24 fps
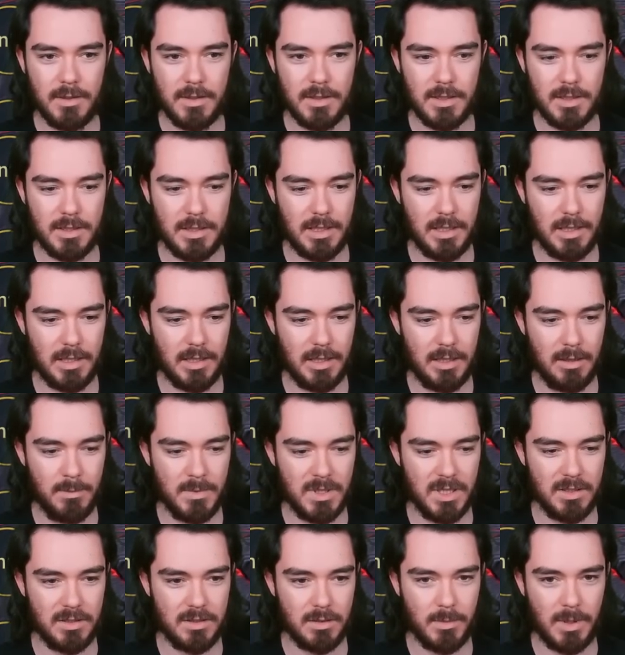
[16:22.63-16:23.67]
Let's hit him.
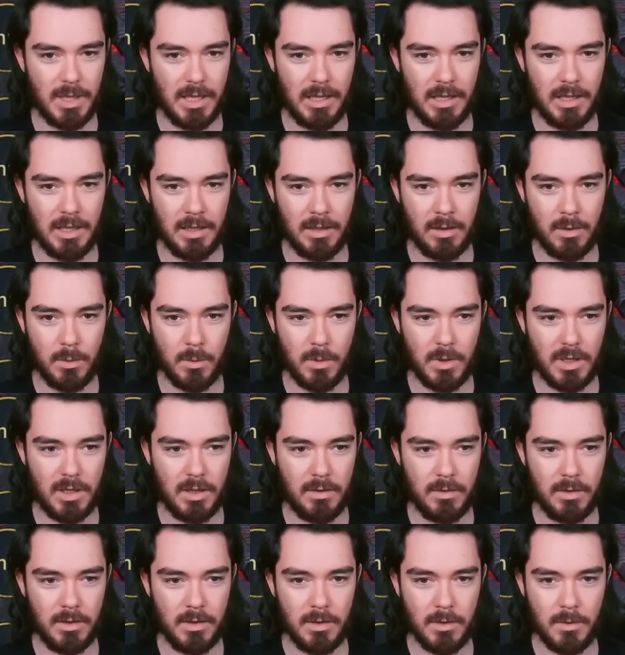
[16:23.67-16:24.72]
Does some healing.
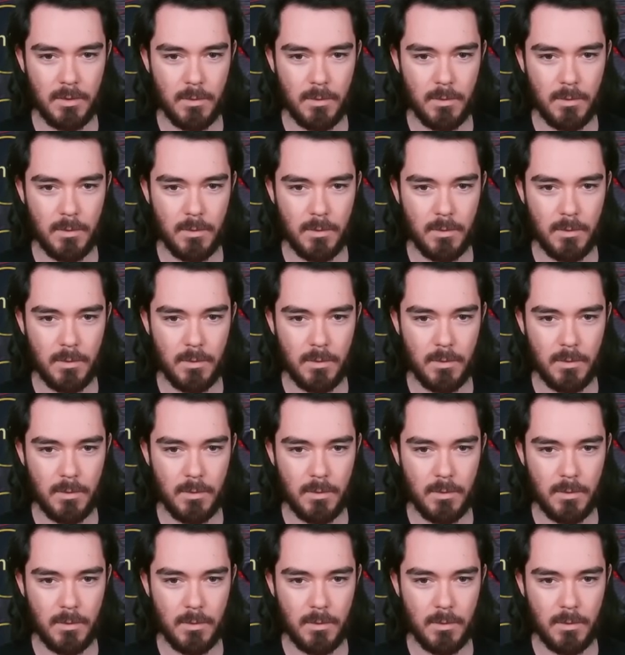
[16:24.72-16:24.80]
Whatever.